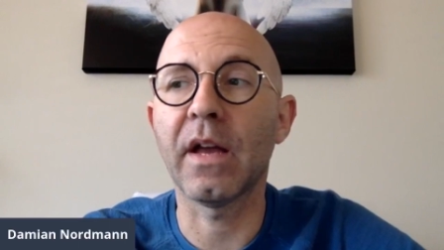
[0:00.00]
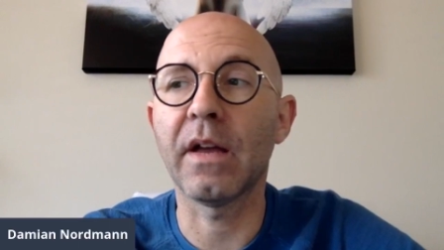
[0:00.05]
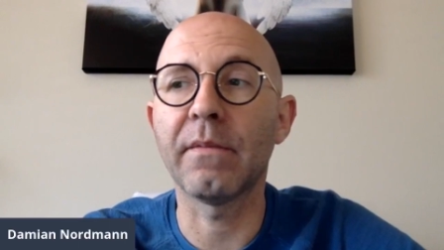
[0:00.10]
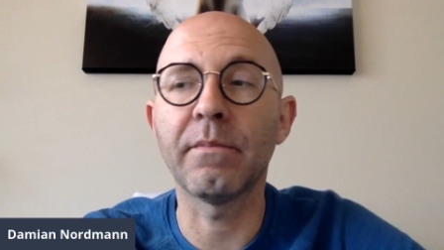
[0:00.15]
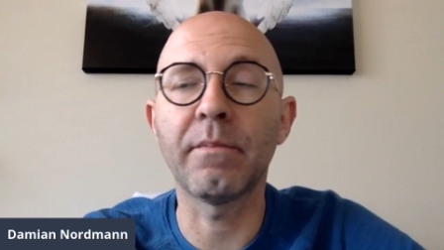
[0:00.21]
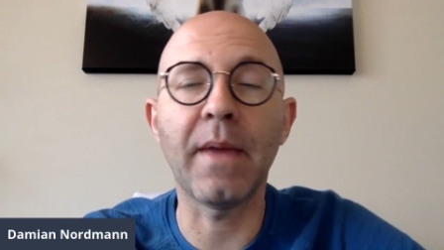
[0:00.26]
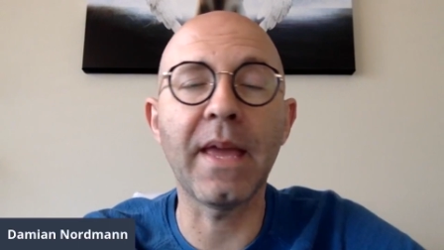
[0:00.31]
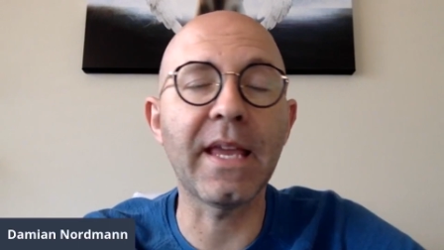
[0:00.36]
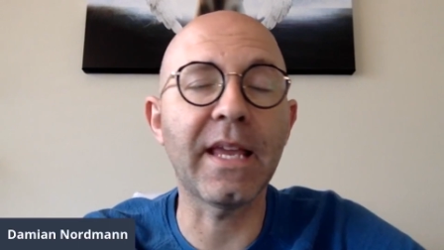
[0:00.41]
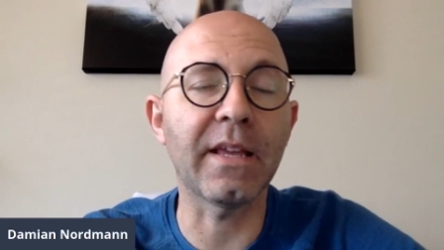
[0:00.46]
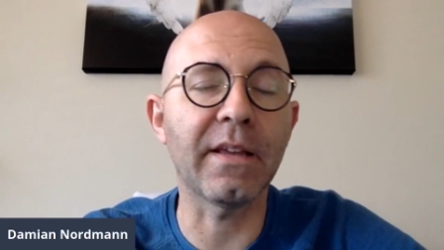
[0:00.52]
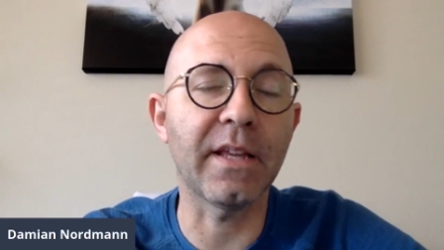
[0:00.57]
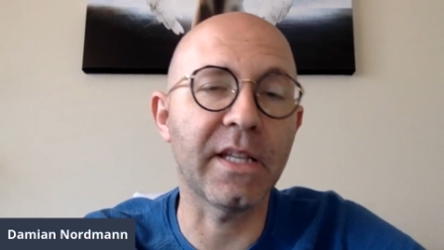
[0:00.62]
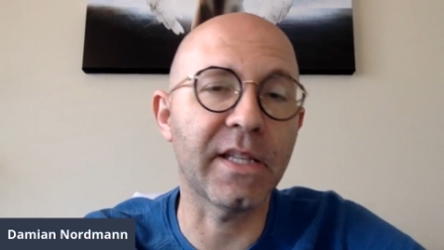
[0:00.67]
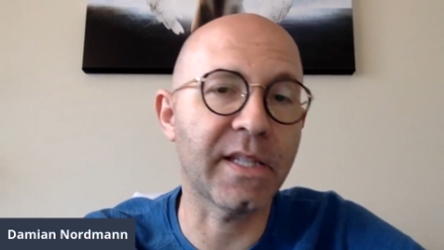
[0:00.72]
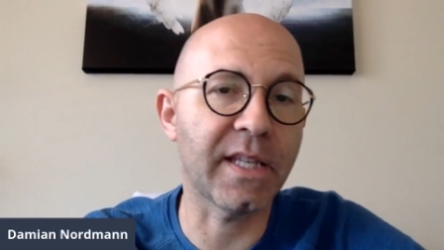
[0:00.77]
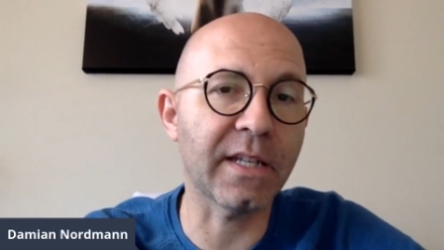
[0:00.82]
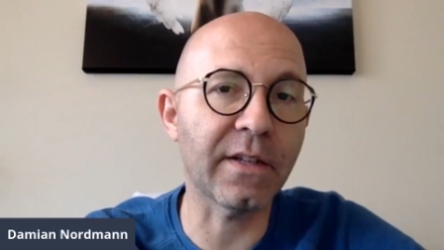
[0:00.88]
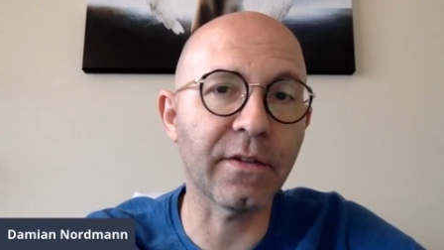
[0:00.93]
make it
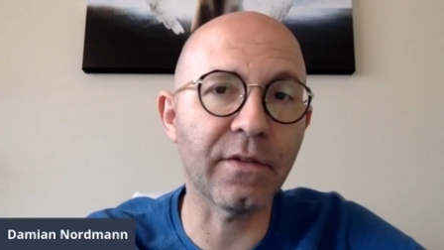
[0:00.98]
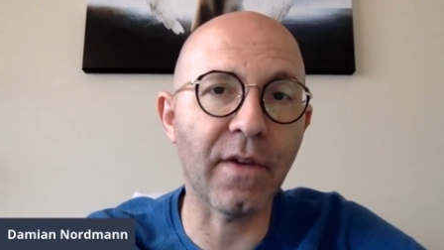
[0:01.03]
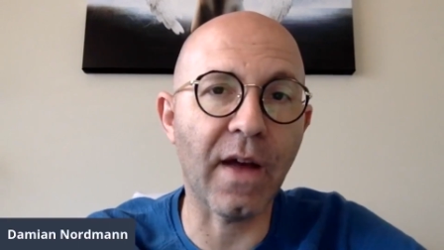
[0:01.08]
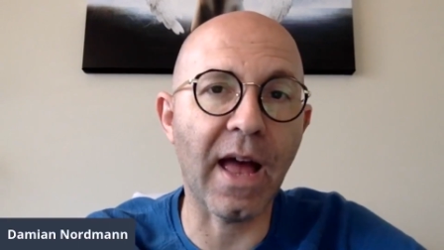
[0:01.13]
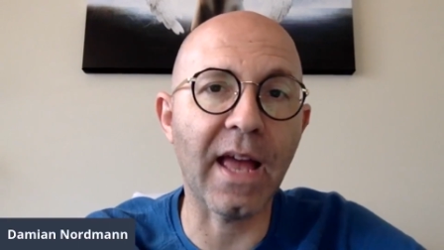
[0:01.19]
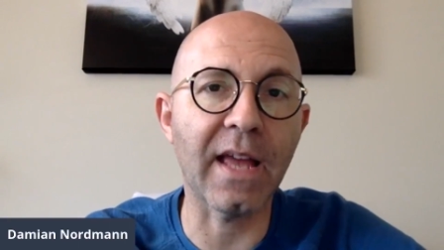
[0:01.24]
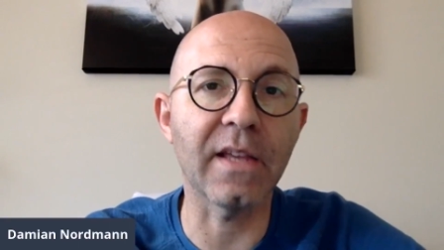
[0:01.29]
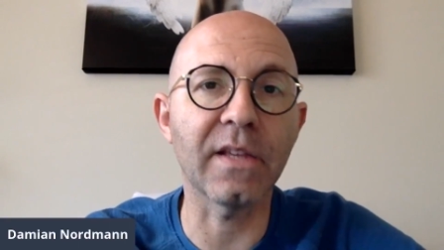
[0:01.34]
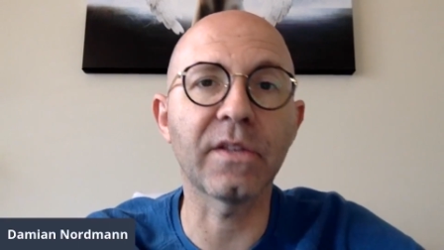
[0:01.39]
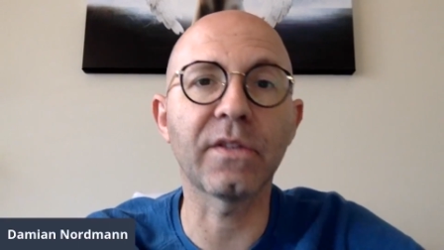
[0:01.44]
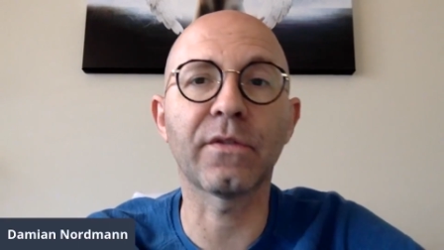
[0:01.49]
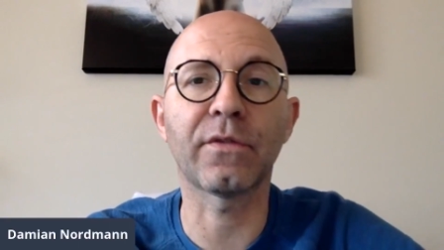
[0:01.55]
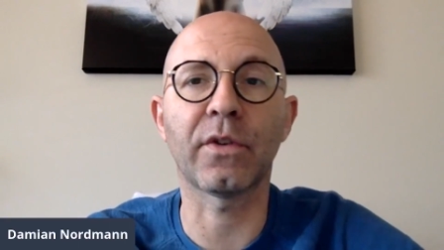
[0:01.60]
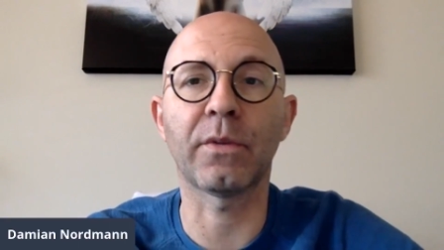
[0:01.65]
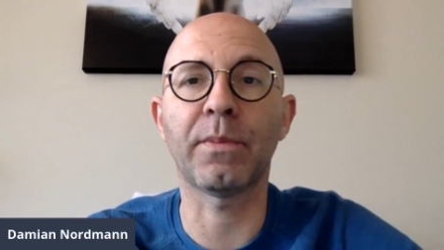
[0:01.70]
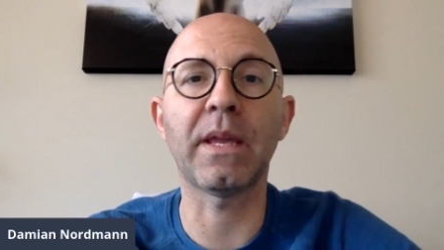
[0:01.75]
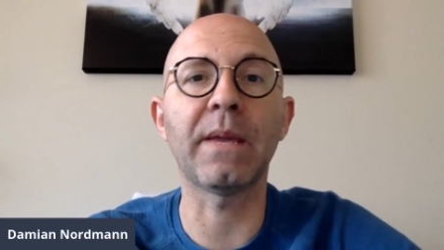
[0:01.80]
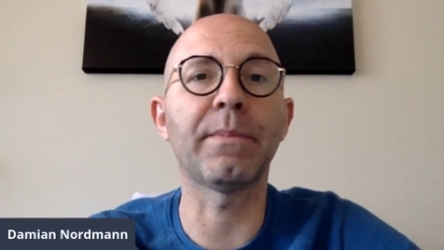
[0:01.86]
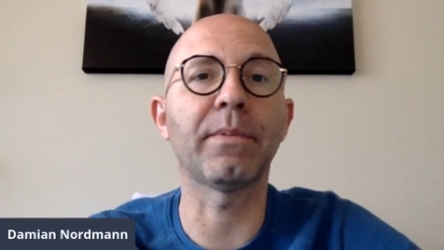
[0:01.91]
incentivize for
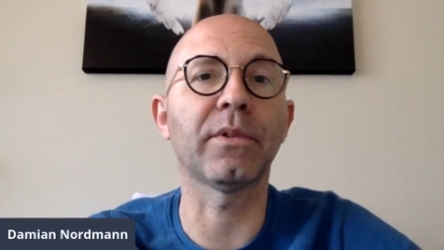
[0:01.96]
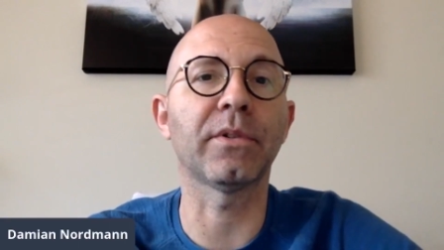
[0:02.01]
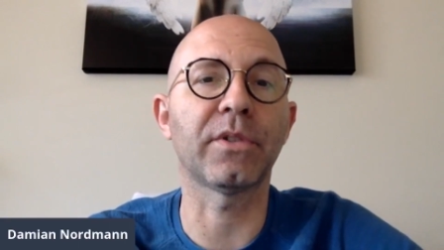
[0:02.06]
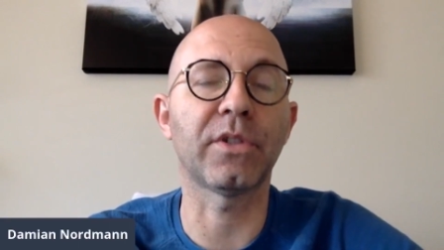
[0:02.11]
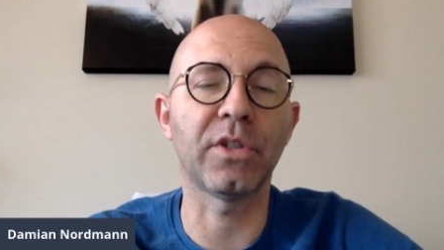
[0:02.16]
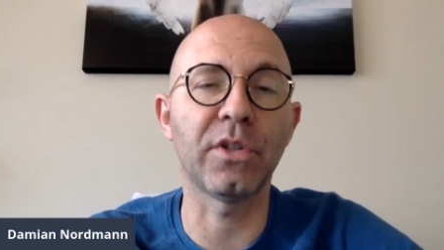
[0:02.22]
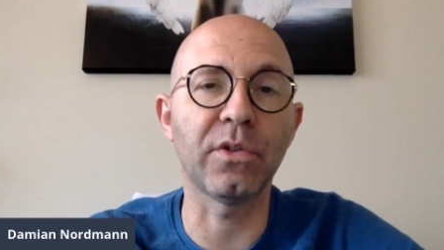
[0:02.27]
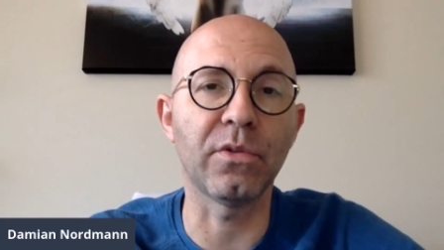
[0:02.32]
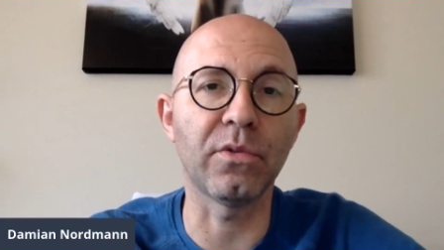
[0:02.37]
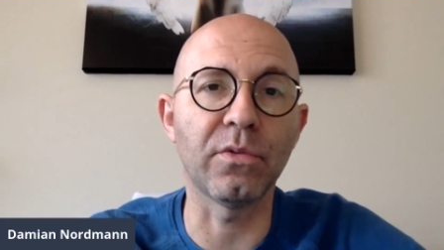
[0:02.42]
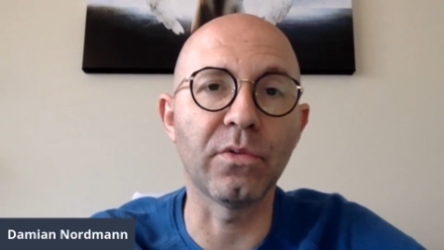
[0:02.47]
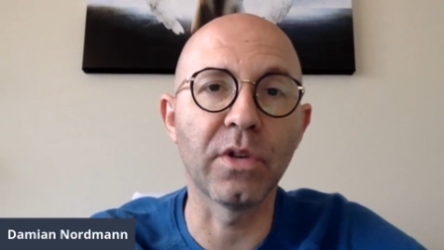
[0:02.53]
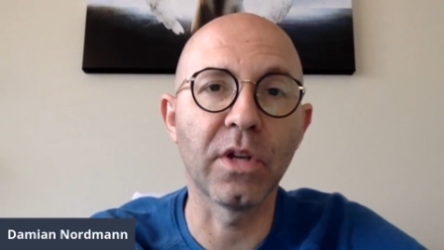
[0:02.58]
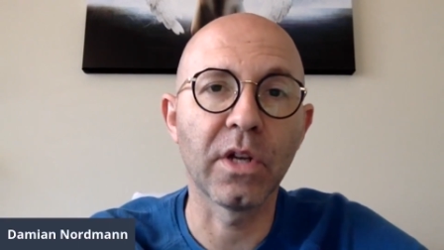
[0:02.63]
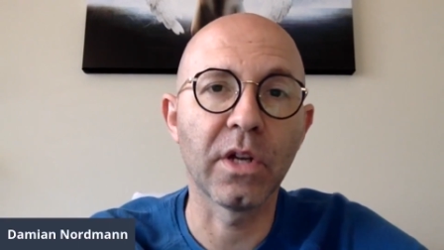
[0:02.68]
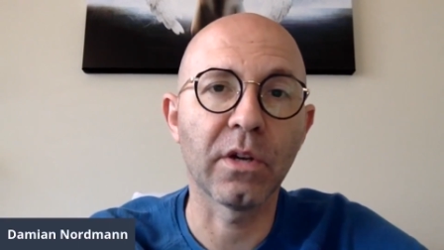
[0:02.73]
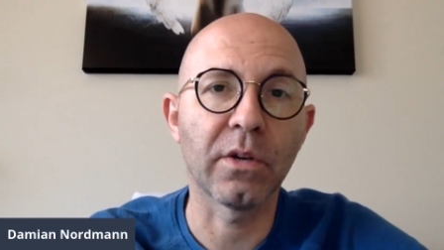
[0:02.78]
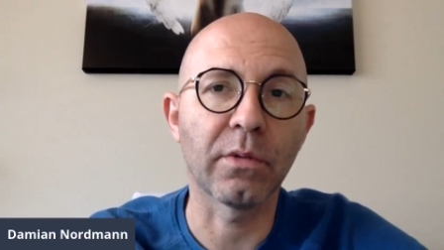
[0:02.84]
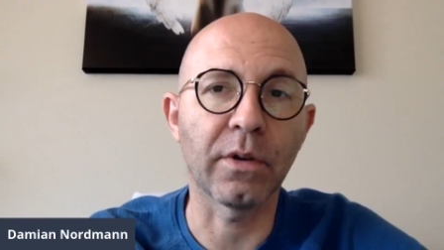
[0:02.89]
people to
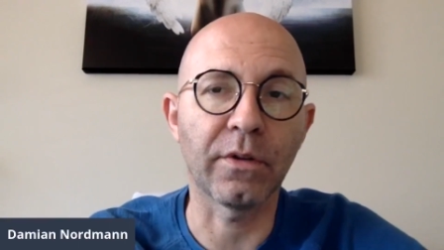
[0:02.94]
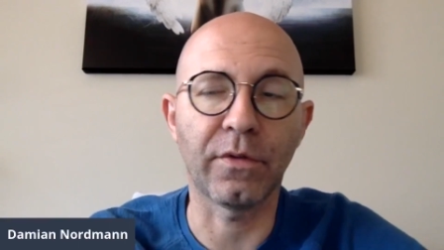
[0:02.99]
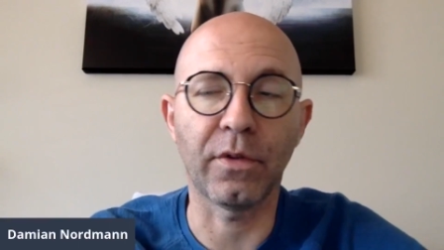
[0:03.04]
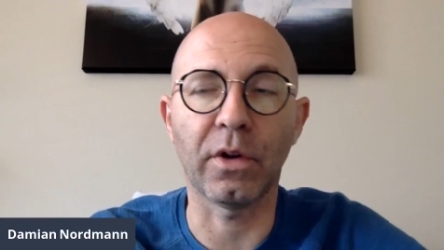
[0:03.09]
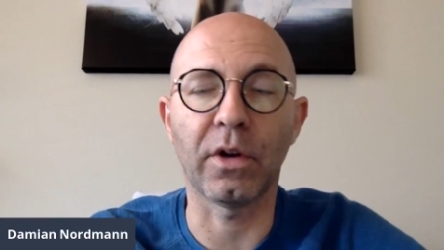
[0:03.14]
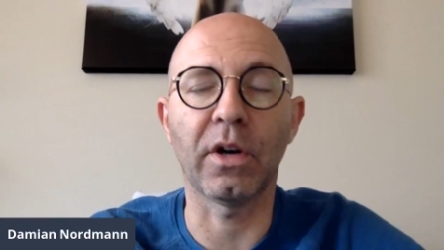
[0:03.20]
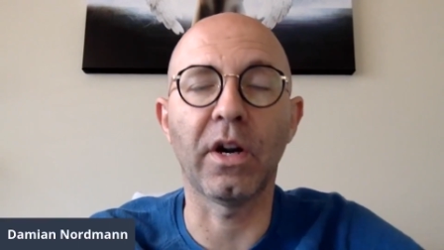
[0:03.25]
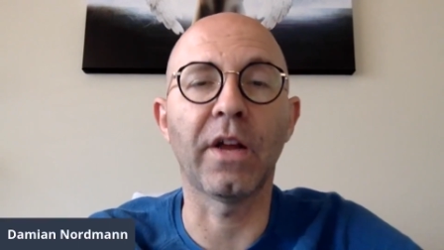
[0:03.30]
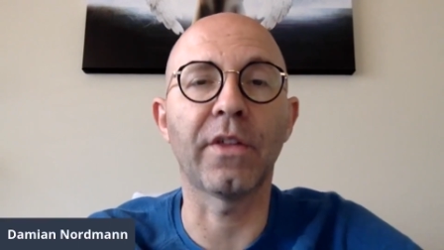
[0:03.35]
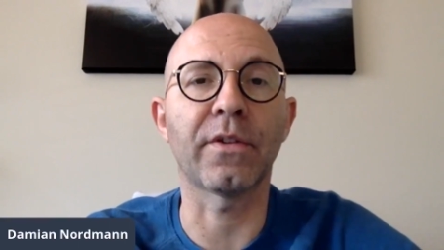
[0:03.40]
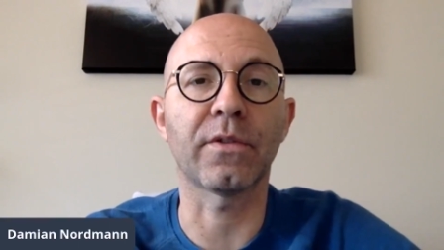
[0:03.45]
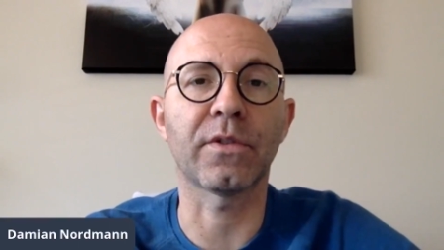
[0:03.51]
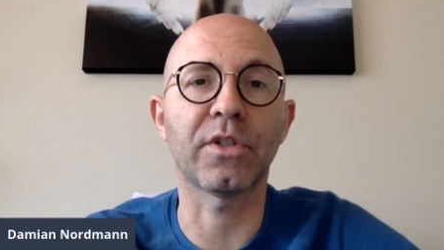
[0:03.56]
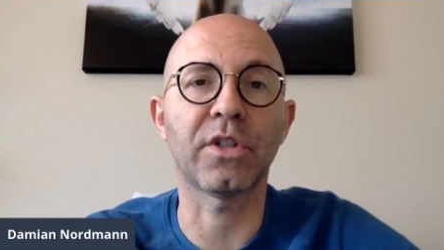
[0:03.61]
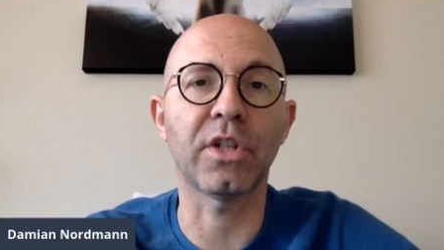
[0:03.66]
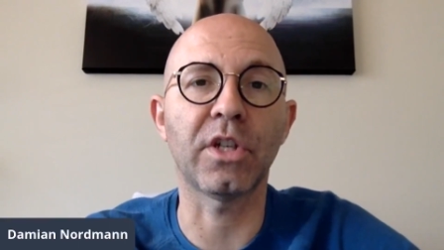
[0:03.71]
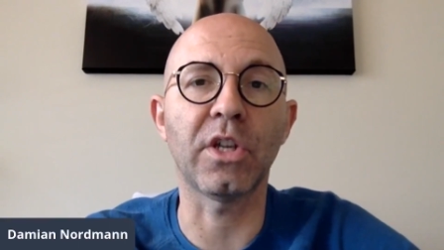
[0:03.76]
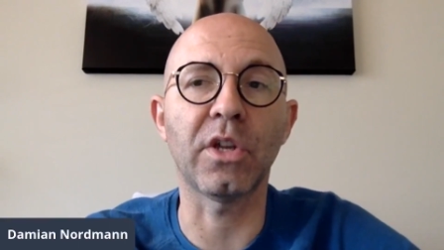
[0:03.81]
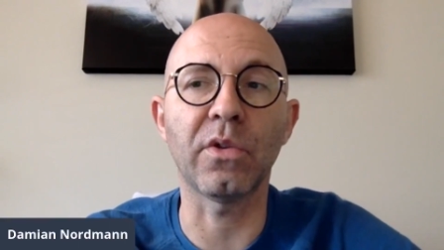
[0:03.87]
refer others
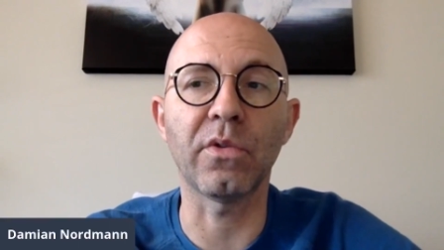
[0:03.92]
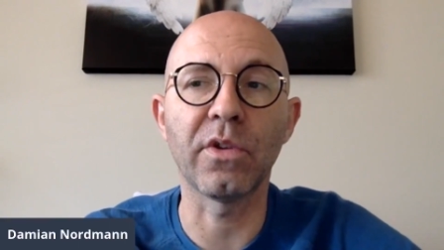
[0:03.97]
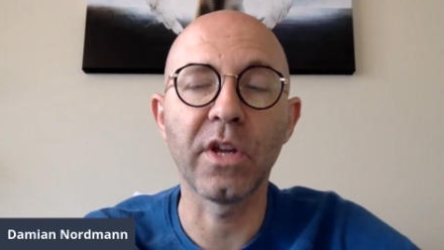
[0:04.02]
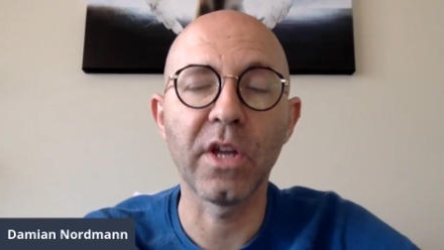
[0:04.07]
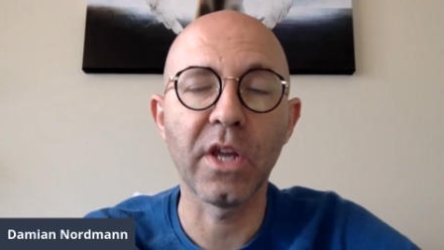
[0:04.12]
to you.